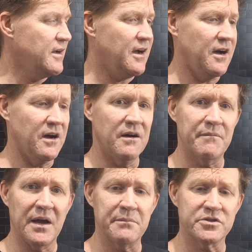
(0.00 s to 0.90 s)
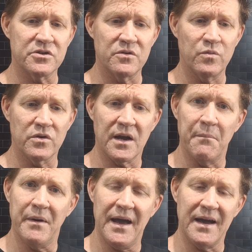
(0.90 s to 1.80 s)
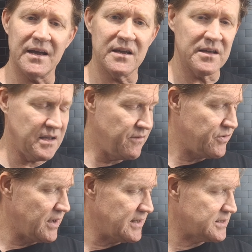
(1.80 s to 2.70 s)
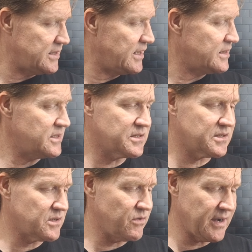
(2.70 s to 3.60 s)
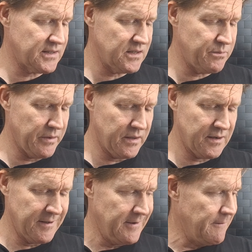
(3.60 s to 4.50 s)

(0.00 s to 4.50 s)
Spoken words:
I'm sure we'll come back if you guys can get this corrected, but